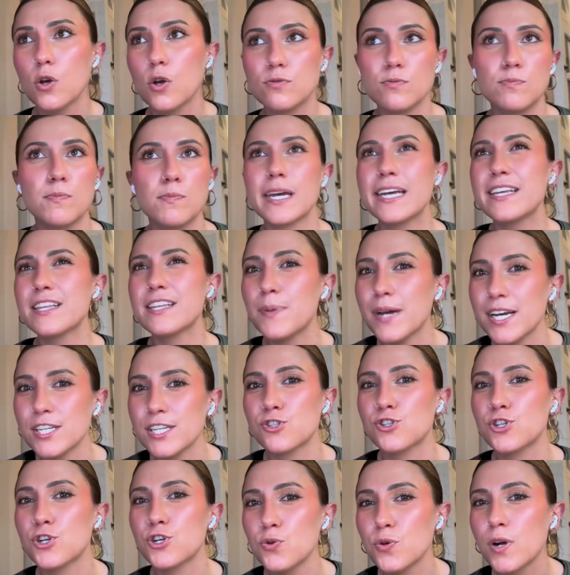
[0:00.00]
lay the
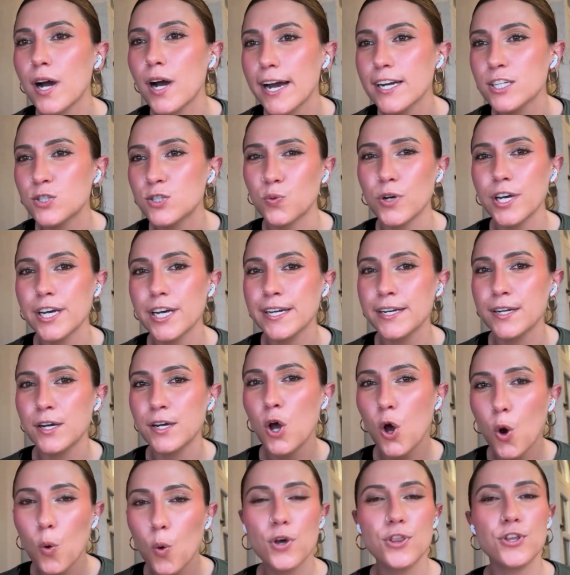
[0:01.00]
best two guys win
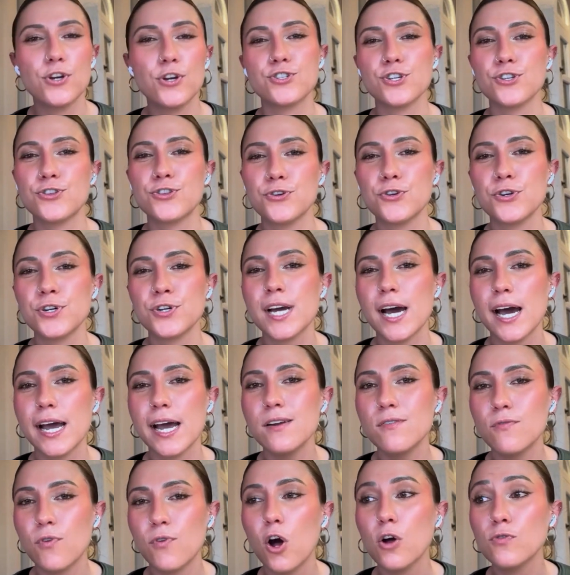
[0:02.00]
when there's a third guy
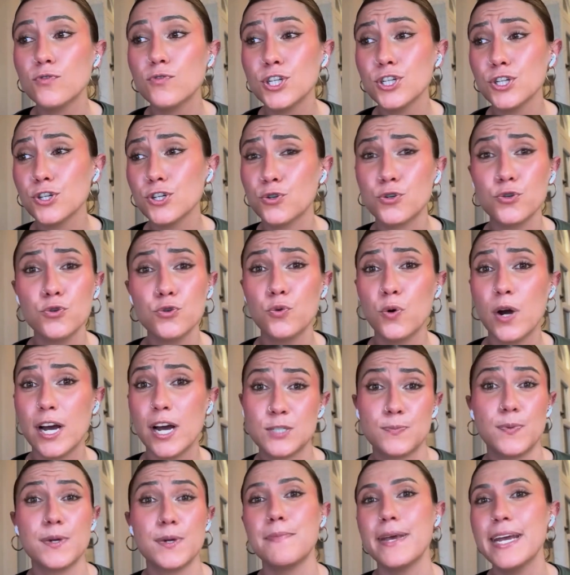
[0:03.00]
involved here who
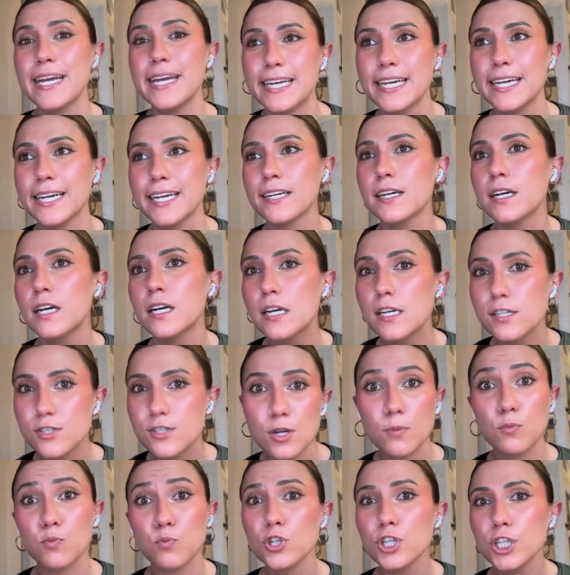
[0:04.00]
has been making
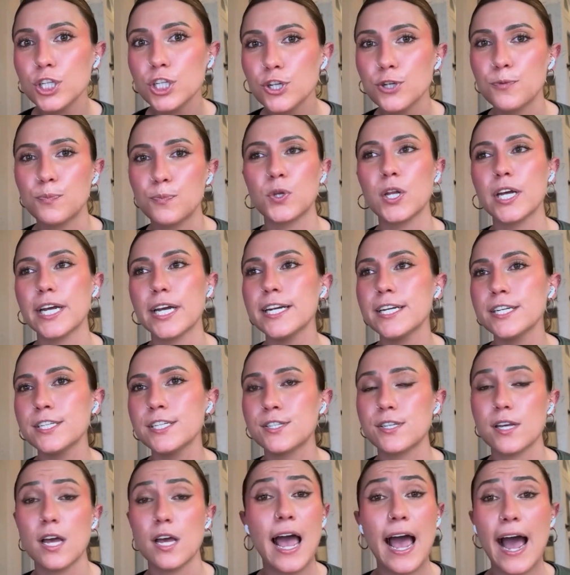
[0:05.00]
some really good
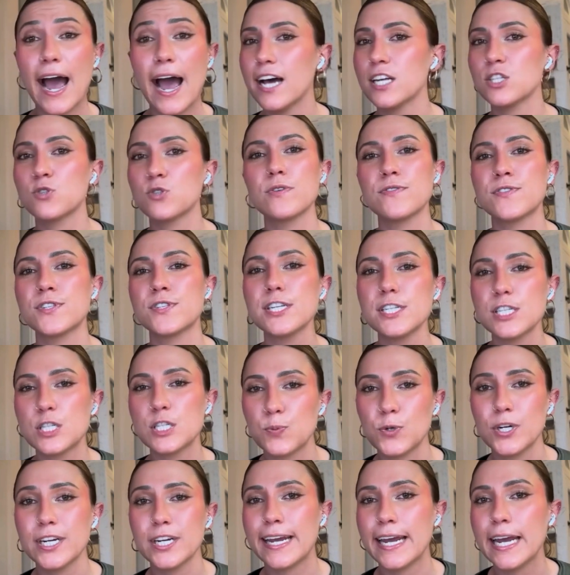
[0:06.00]
plays as we've seen
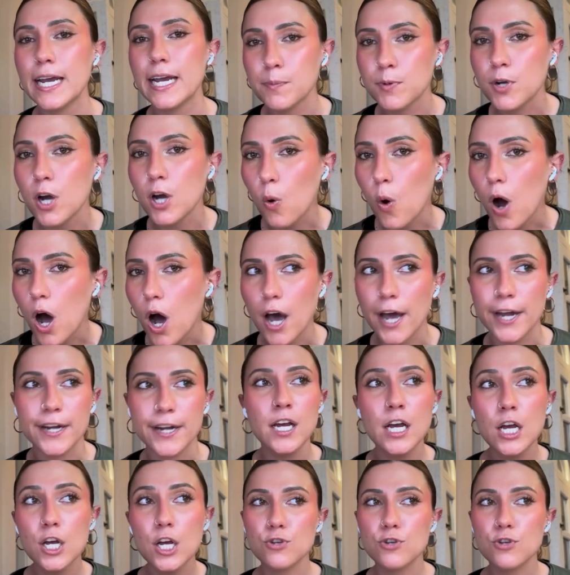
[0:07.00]
spring camp go on.